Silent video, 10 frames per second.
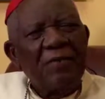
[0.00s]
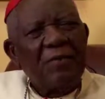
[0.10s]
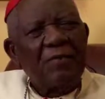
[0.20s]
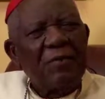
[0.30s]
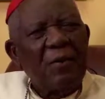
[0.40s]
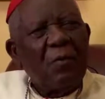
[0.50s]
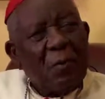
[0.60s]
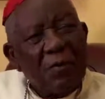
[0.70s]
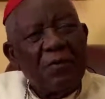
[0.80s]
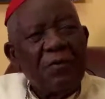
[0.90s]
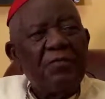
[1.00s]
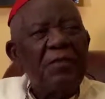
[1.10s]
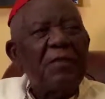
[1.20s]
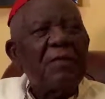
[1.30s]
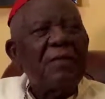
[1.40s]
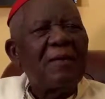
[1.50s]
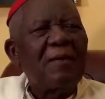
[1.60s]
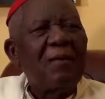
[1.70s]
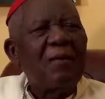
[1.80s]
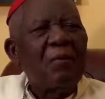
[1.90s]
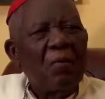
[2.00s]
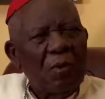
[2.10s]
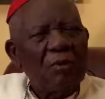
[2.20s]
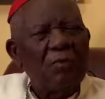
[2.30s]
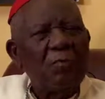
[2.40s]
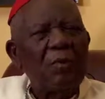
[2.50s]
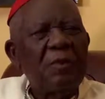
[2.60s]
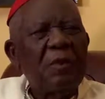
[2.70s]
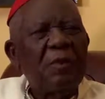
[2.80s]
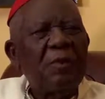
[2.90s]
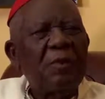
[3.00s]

to say what they think, what should be done.